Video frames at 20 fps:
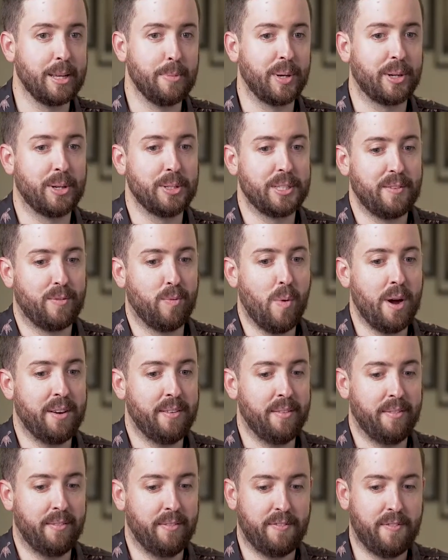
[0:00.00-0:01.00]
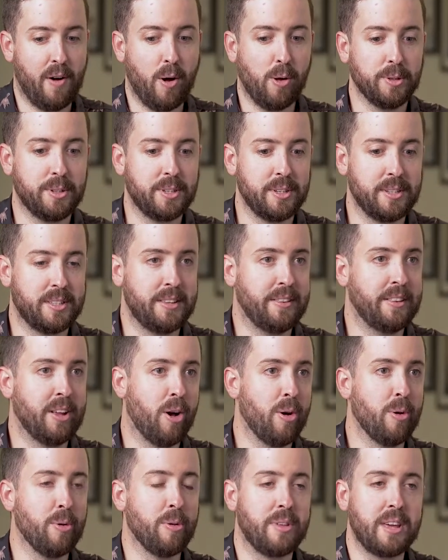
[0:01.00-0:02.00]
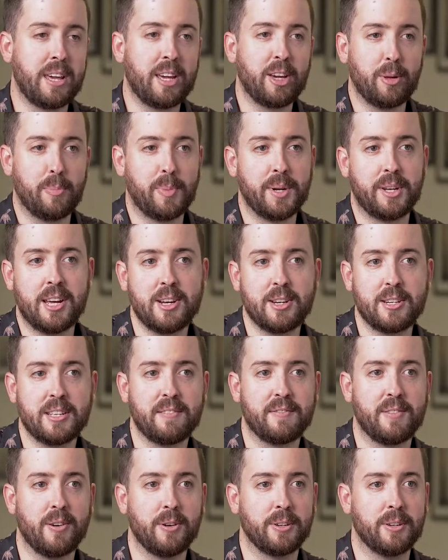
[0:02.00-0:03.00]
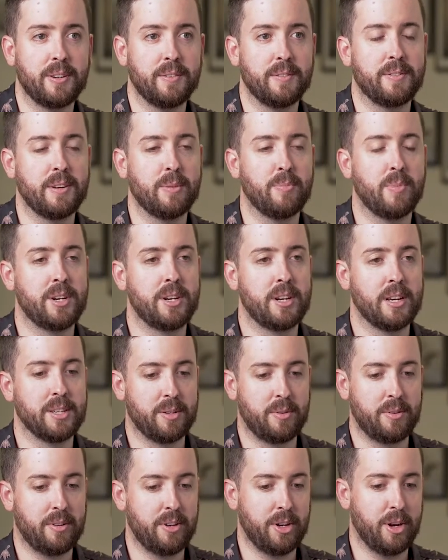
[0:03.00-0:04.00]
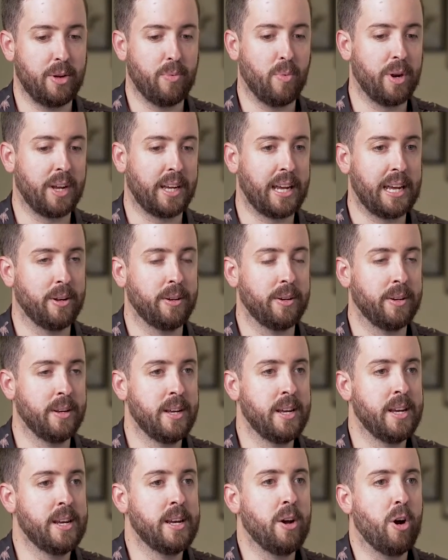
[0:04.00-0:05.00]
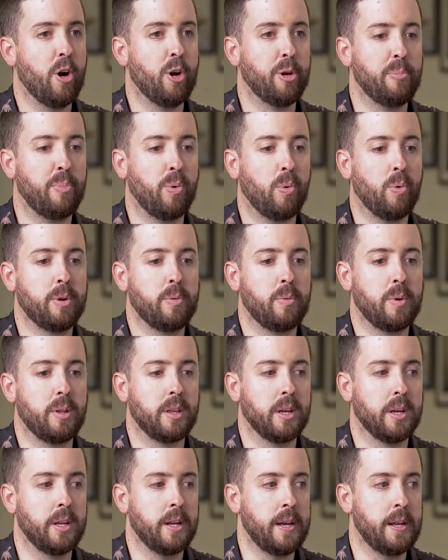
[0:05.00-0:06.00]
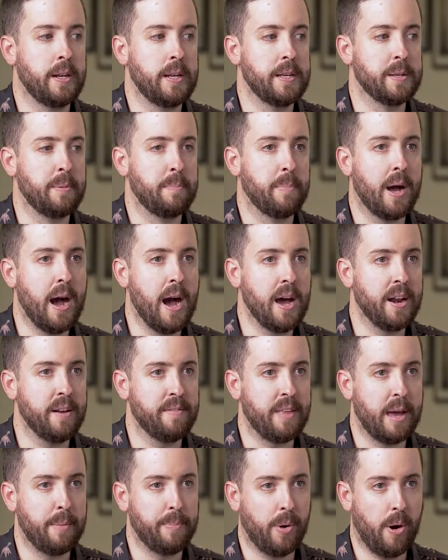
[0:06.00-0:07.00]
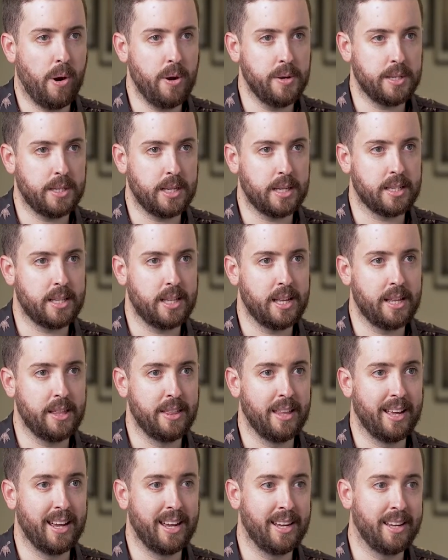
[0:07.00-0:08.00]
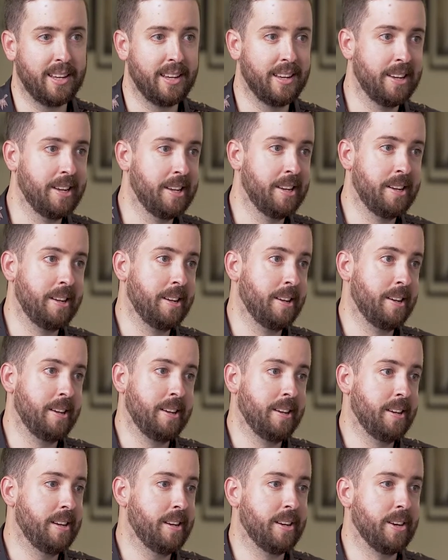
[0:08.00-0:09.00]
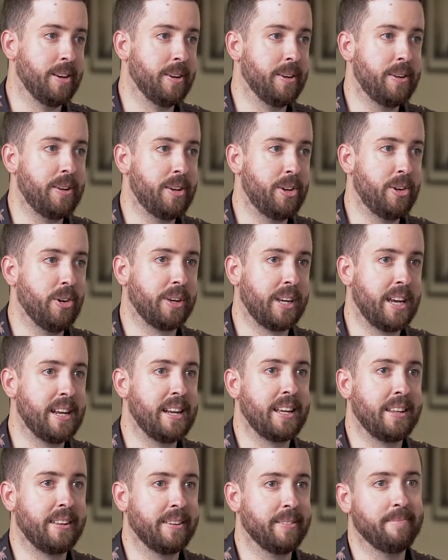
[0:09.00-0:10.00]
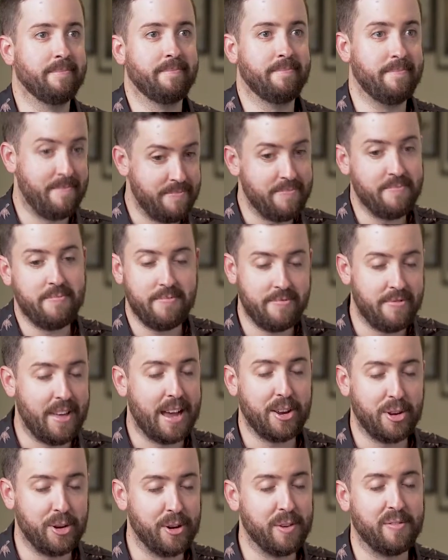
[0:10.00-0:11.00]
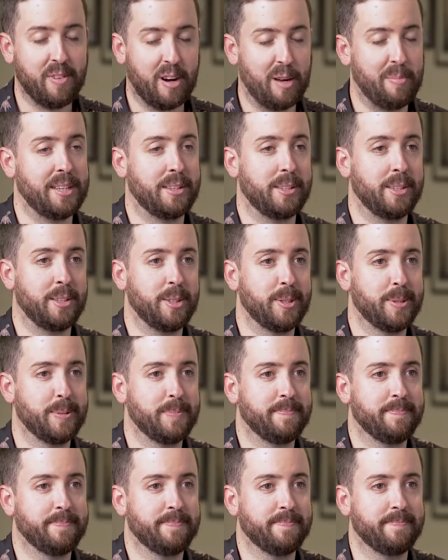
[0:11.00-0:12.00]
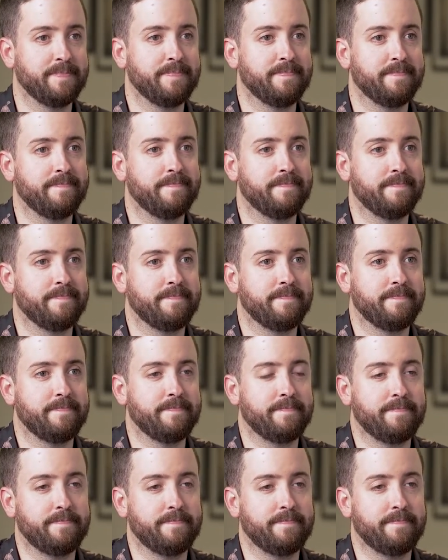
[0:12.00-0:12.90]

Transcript: because if one falters, then the whole thing could potentially falter. If someone doesn't you know, want to get on, on board with it and isn't part of that process, then they, you know, you're not getting that unified message. How